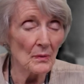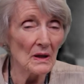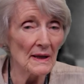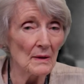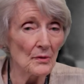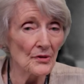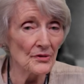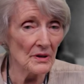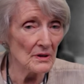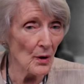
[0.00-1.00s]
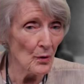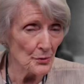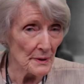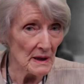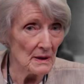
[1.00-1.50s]
Well, he was Sid
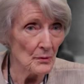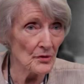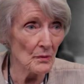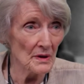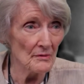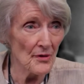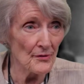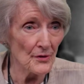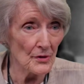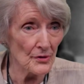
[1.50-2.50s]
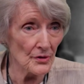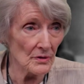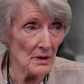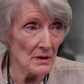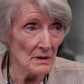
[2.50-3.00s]
Goldring. He was one of the
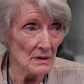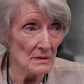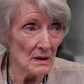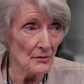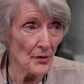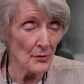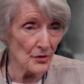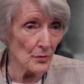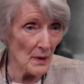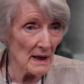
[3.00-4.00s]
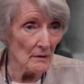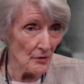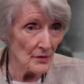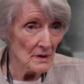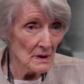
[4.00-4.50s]
first uh, of those
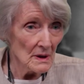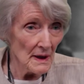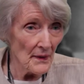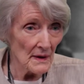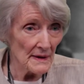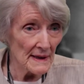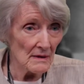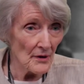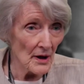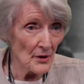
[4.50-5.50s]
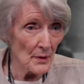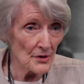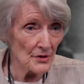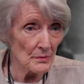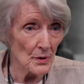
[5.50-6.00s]
12 in the LINC
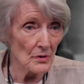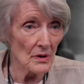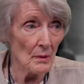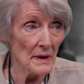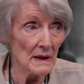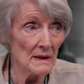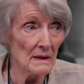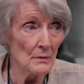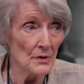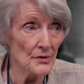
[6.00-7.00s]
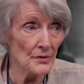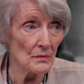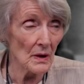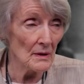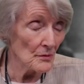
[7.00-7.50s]
Evaluation Program, and he was
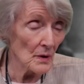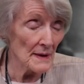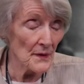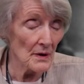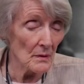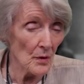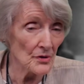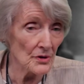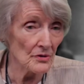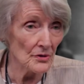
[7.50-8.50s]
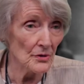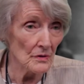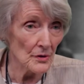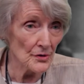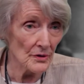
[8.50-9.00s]
right there at Washington
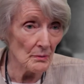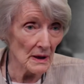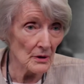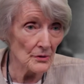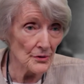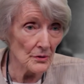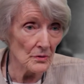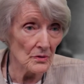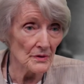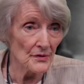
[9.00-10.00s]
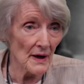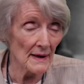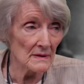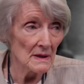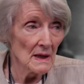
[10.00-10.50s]
University Medical School, in fact.